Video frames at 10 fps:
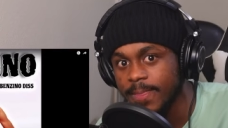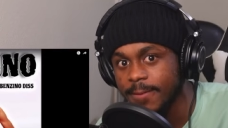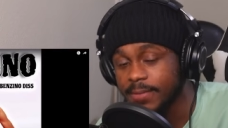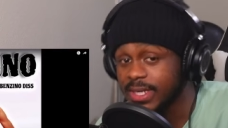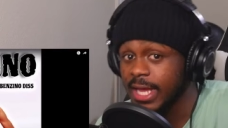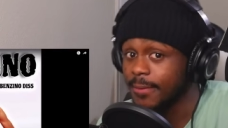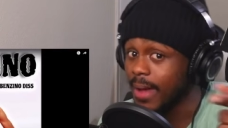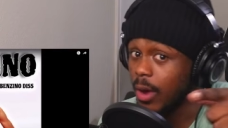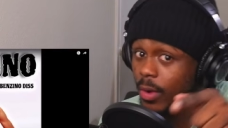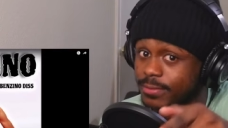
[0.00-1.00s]
But damn,
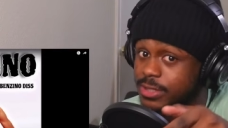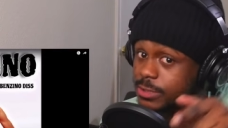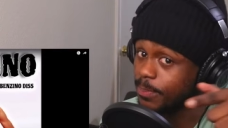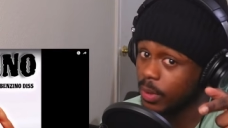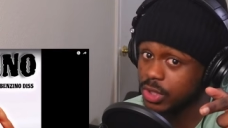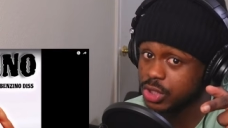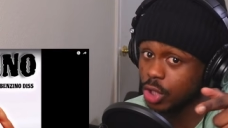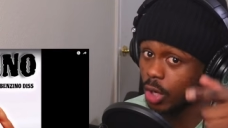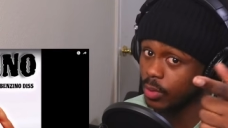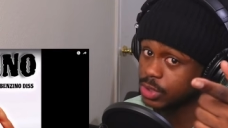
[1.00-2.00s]
my whips is push
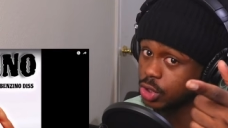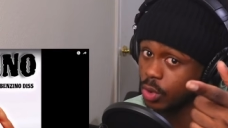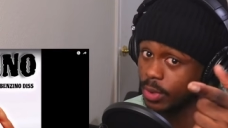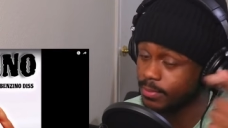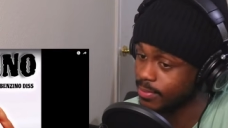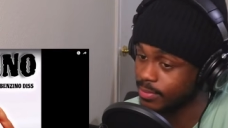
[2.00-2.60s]
though. What you with?